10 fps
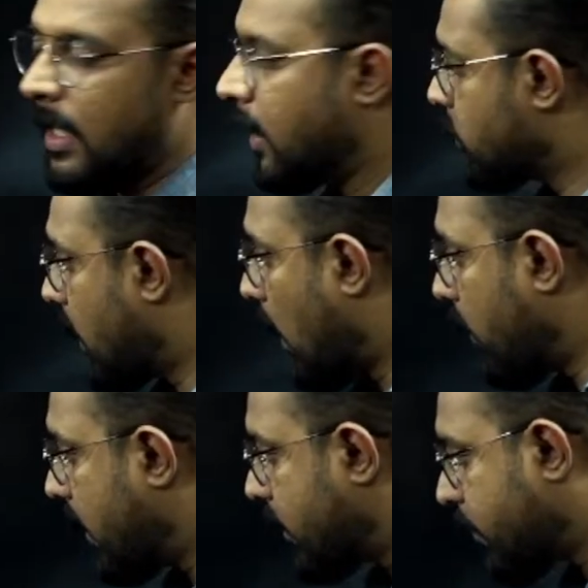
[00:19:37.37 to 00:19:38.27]
So now
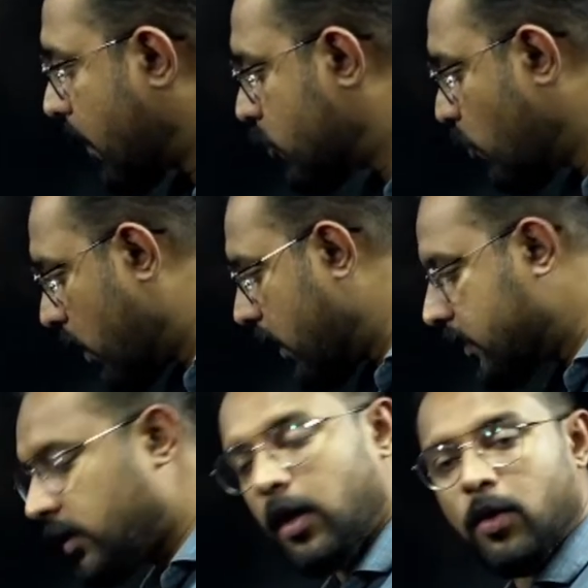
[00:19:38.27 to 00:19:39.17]
it is much more
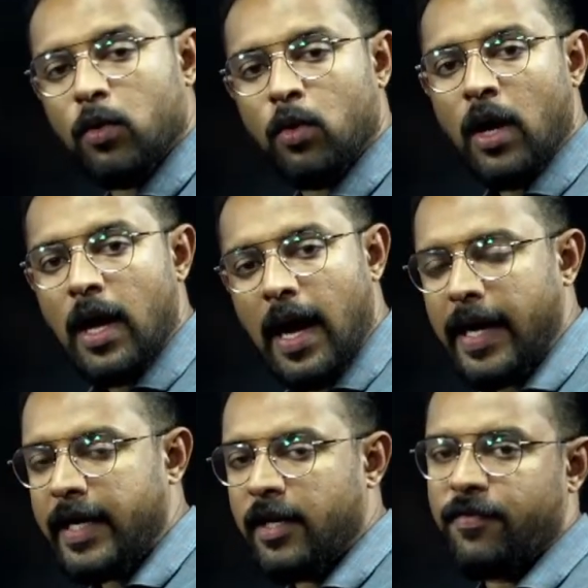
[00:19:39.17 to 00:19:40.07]
easier to
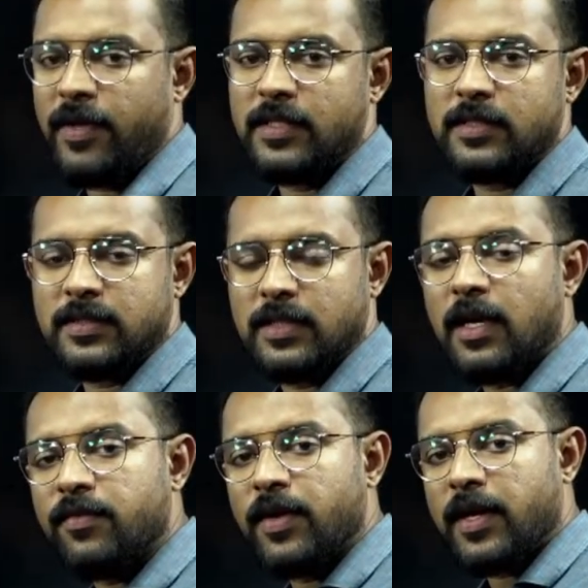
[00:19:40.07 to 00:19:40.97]
identify this as a
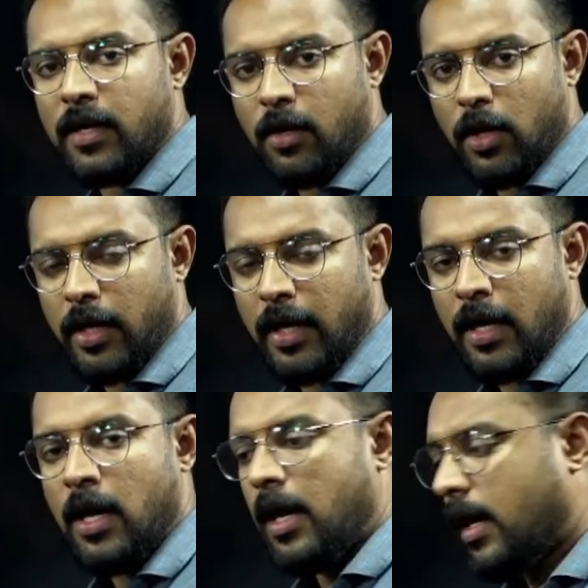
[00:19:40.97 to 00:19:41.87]
river or
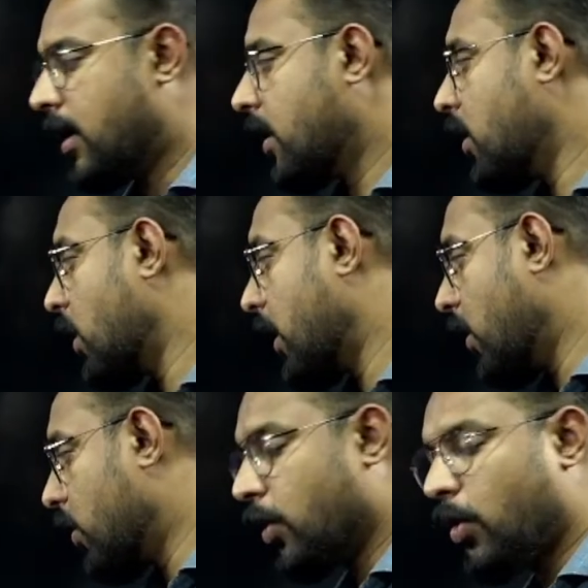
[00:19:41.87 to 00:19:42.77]

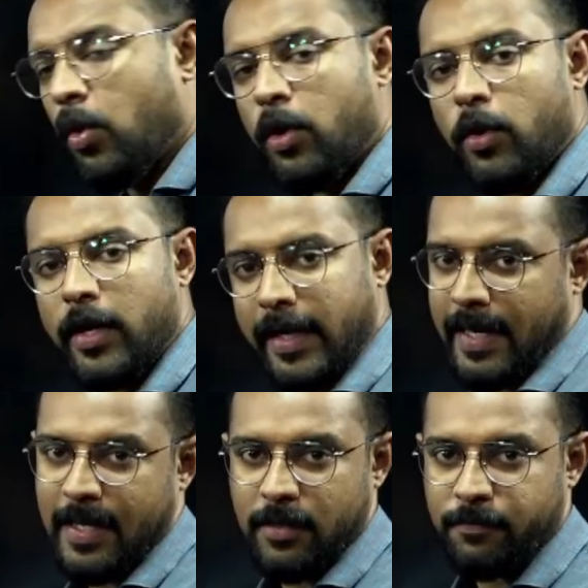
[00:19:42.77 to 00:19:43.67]
a road or a
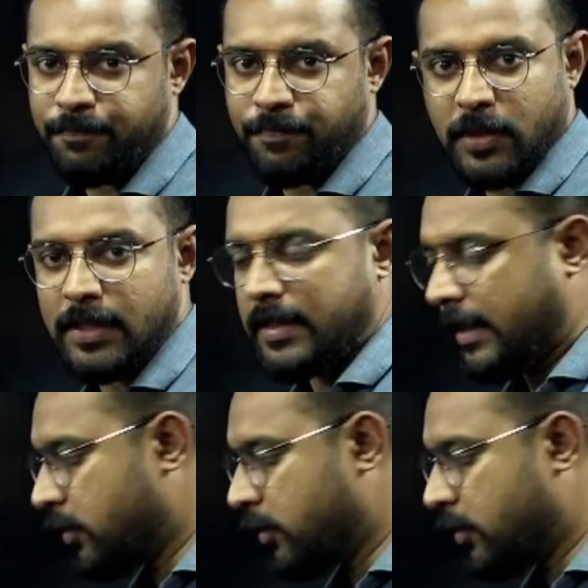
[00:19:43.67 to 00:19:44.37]
canal. Understand?